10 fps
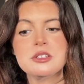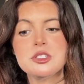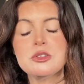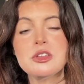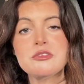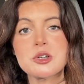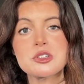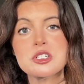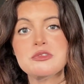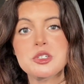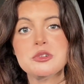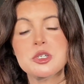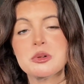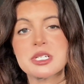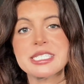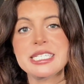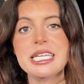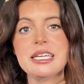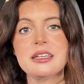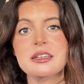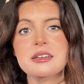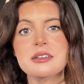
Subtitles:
to the version of you are seeing.